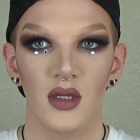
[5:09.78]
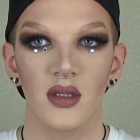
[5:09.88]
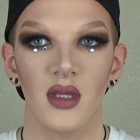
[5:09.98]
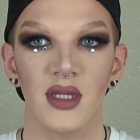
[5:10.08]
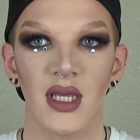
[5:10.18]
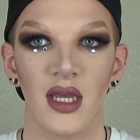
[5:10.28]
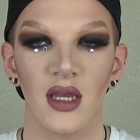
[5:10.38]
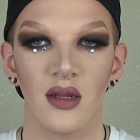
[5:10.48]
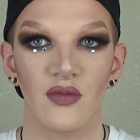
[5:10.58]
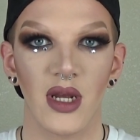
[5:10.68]
So the
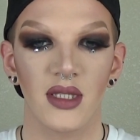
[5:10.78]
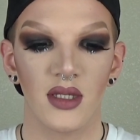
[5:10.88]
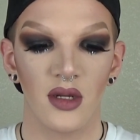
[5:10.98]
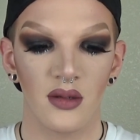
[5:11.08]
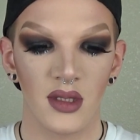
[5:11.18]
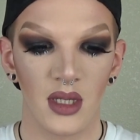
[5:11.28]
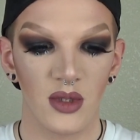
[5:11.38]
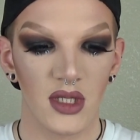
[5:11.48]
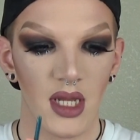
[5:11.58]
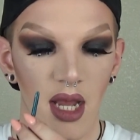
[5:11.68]
second rhinestones I'm
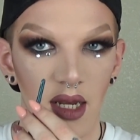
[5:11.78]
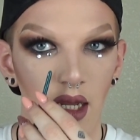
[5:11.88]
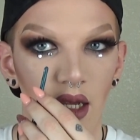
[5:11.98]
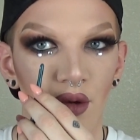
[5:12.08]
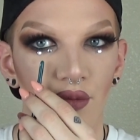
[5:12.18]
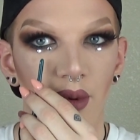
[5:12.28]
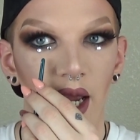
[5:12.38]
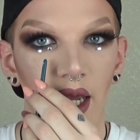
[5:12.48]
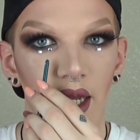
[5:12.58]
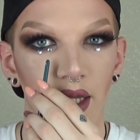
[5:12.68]
just adding
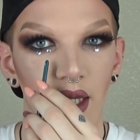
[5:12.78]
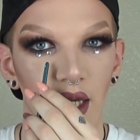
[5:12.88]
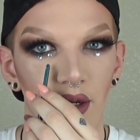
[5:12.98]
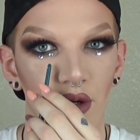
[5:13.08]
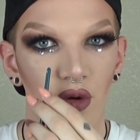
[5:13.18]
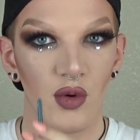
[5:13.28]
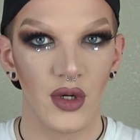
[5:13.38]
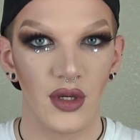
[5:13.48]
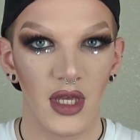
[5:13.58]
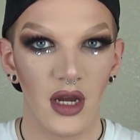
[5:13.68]
right in the inner
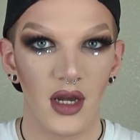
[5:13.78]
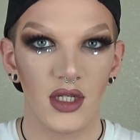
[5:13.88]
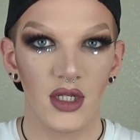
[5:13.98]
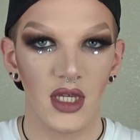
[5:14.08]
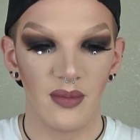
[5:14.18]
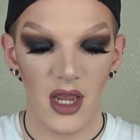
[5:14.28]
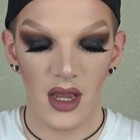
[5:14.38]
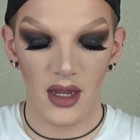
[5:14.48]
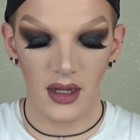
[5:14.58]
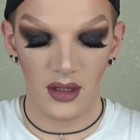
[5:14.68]
corner there underneath my
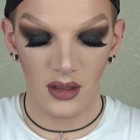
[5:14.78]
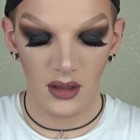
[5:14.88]
eye.